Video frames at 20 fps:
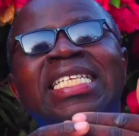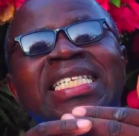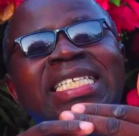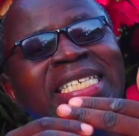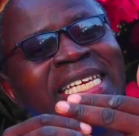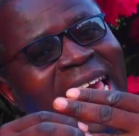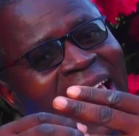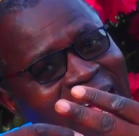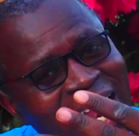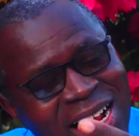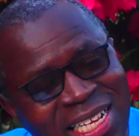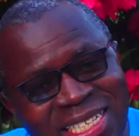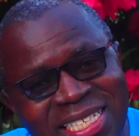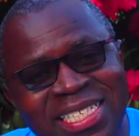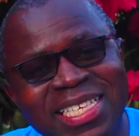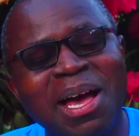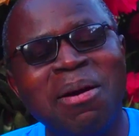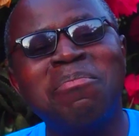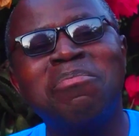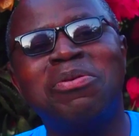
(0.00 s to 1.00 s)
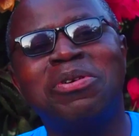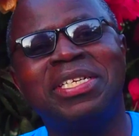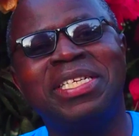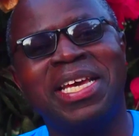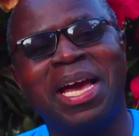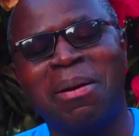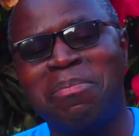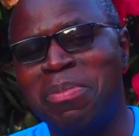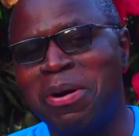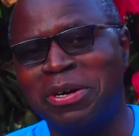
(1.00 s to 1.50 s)
Tell
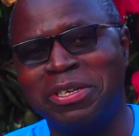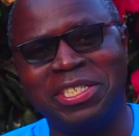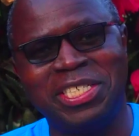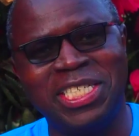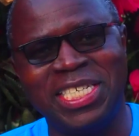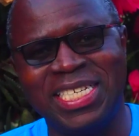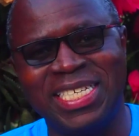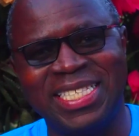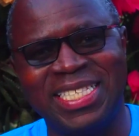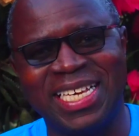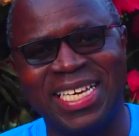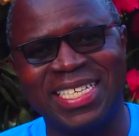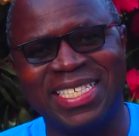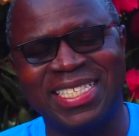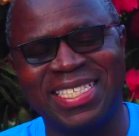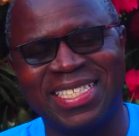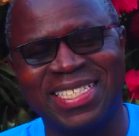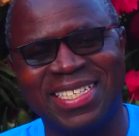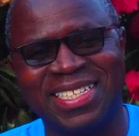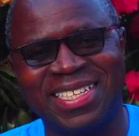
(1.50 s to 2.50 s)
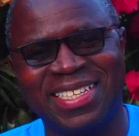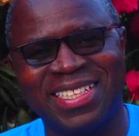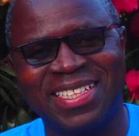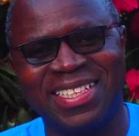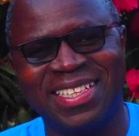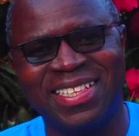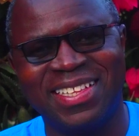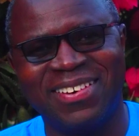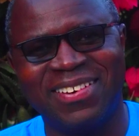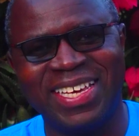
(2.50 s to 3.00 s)
somebody about Jesus.
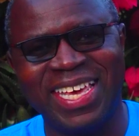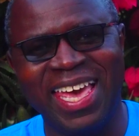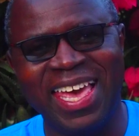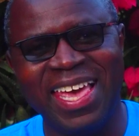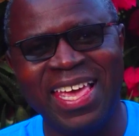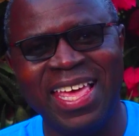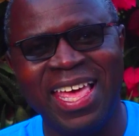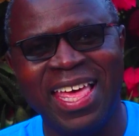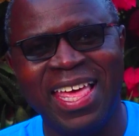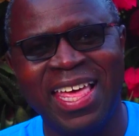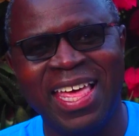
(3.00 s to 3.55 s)
Okay?